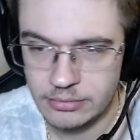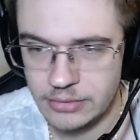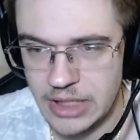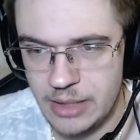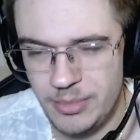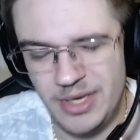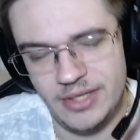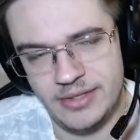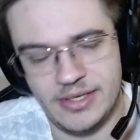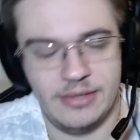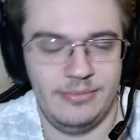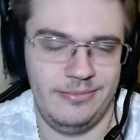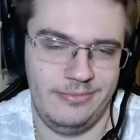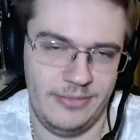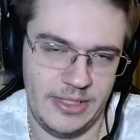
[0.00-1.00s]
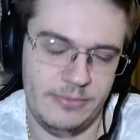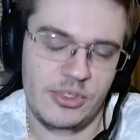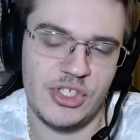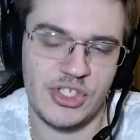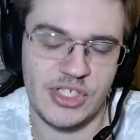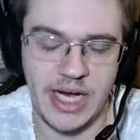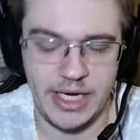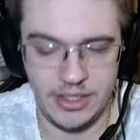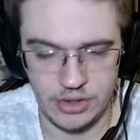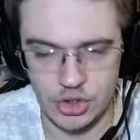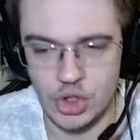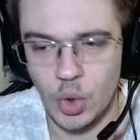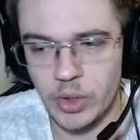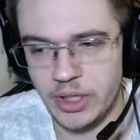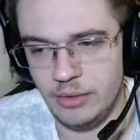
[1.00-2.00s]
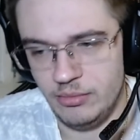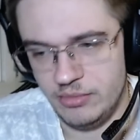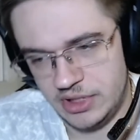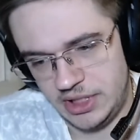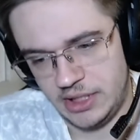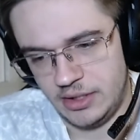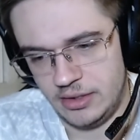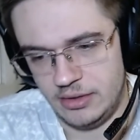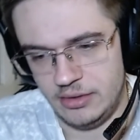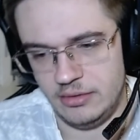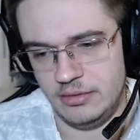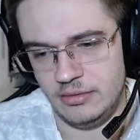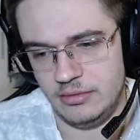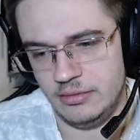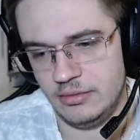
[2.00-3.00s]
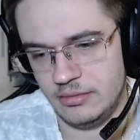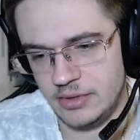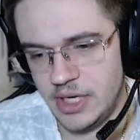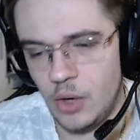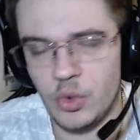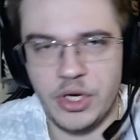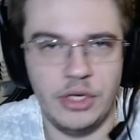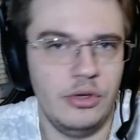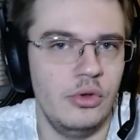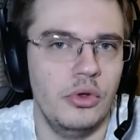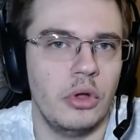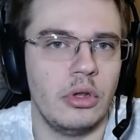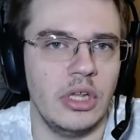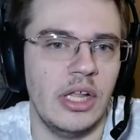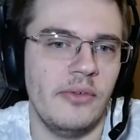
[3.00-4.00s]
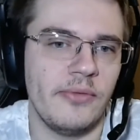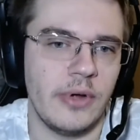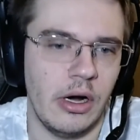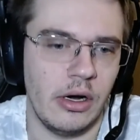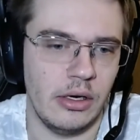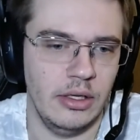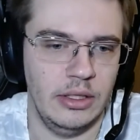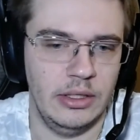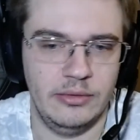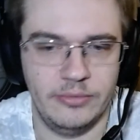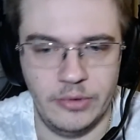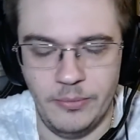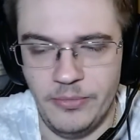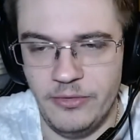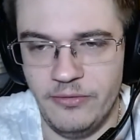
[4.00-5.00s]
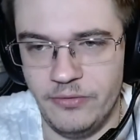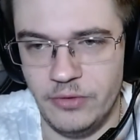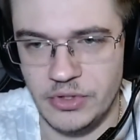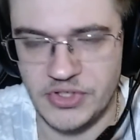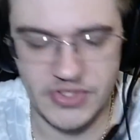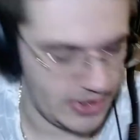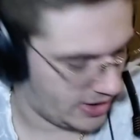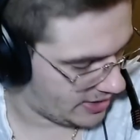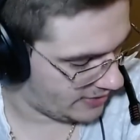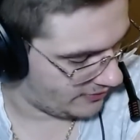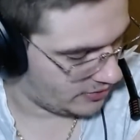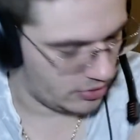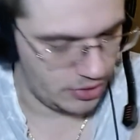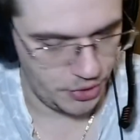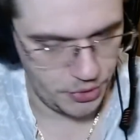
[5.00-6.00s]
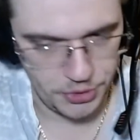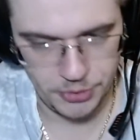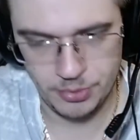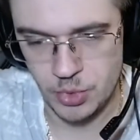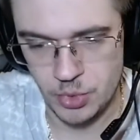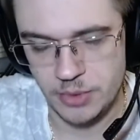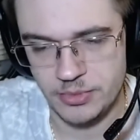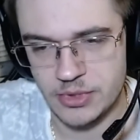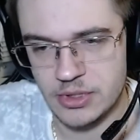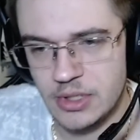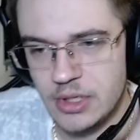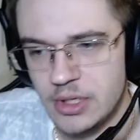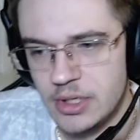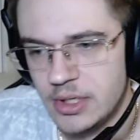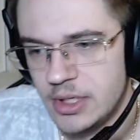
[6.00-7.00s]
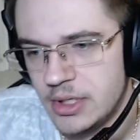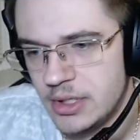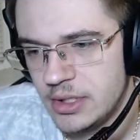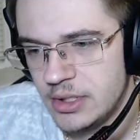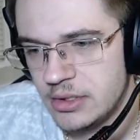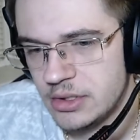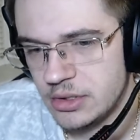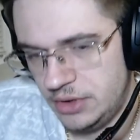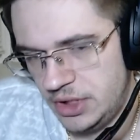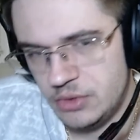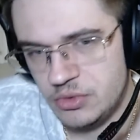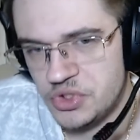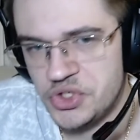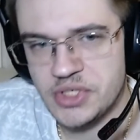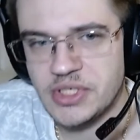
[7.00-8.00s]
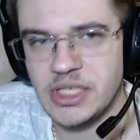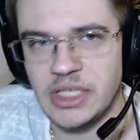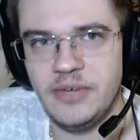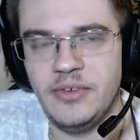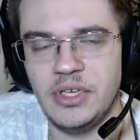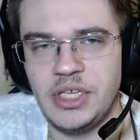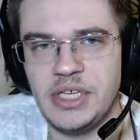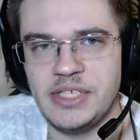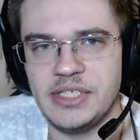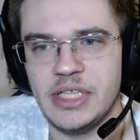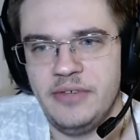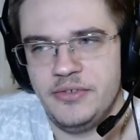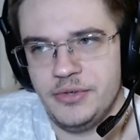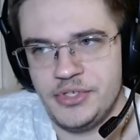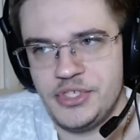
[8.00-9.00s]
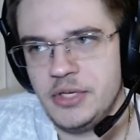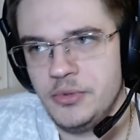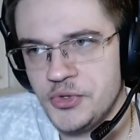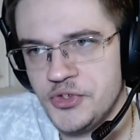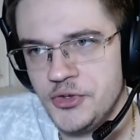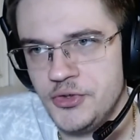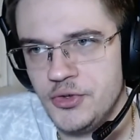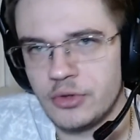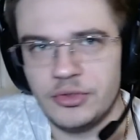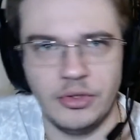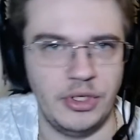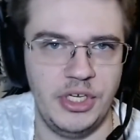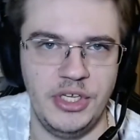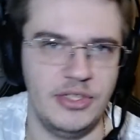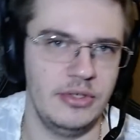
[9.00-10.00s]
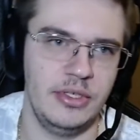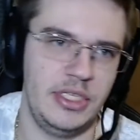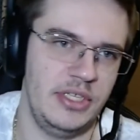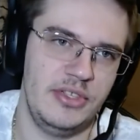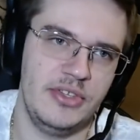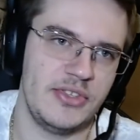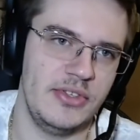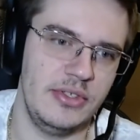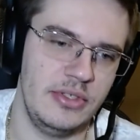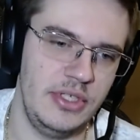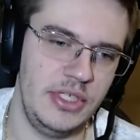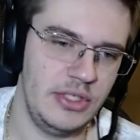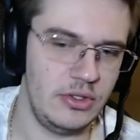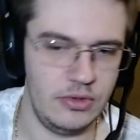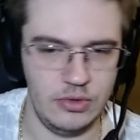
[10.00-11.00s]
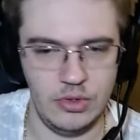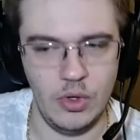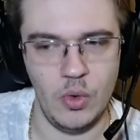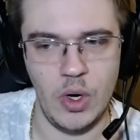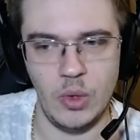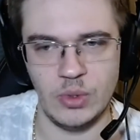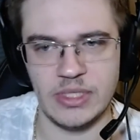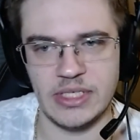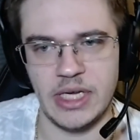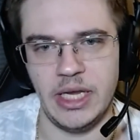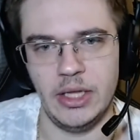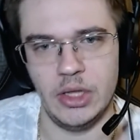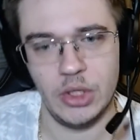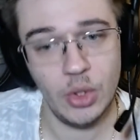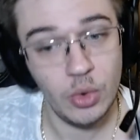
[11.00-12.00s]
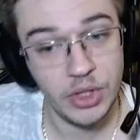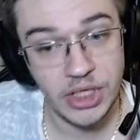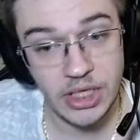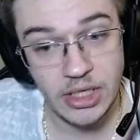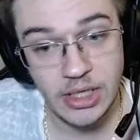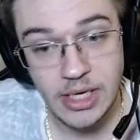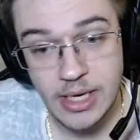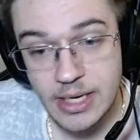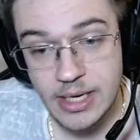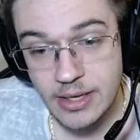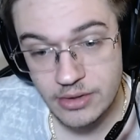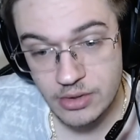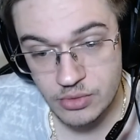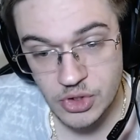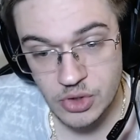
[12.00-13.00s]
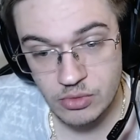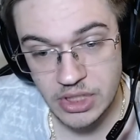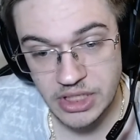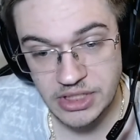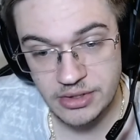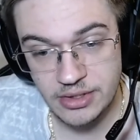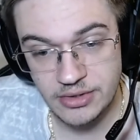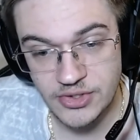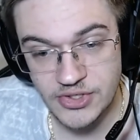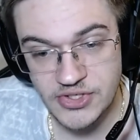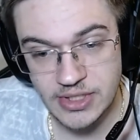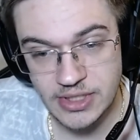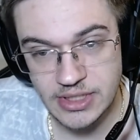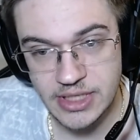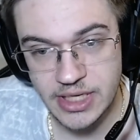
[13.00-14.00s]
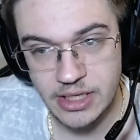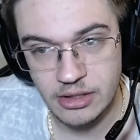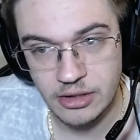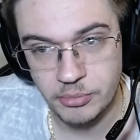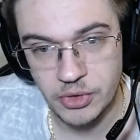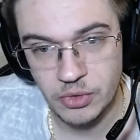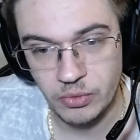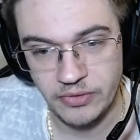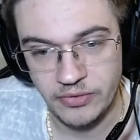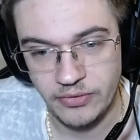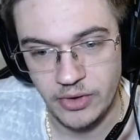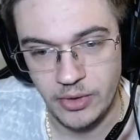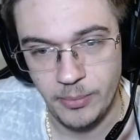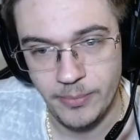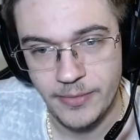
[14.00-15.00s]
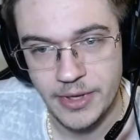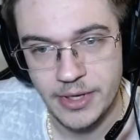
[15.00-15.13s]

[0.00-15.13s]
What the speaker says: I mean, I'm just kind of joking, but yeah, how can you not love Carla from the first sight? I've got goosebumps. So he was just living his life because he was a doctor. He doesn't need to go outside. Though there was quite an interesting dialogue between them.